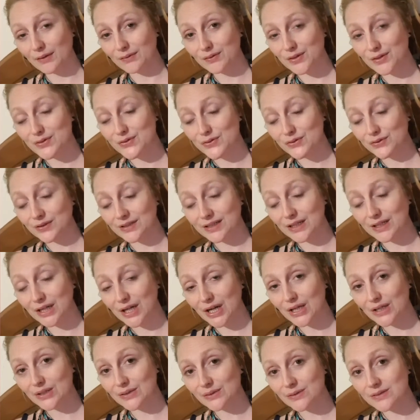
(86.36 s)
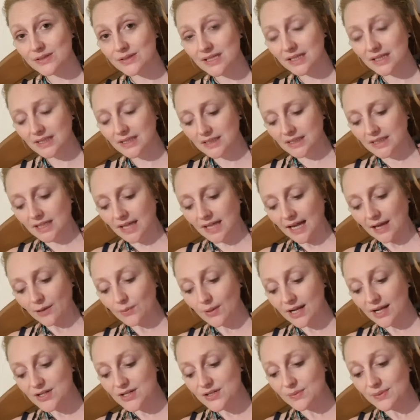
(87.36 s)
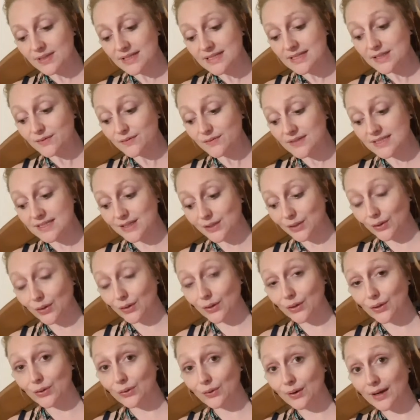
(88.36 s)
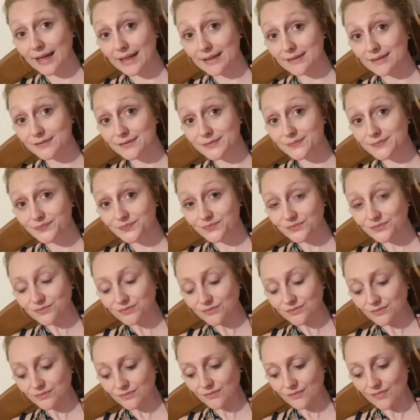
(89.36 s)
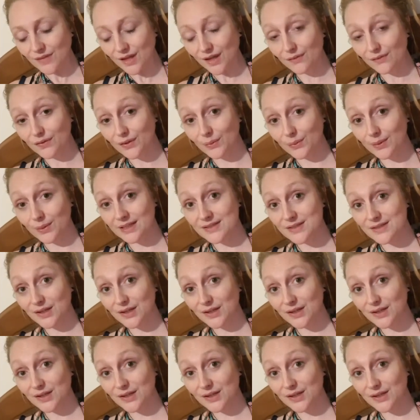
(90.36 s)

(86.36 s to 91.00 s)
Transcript: drawing close. And we actually went to visit her grave a few weeks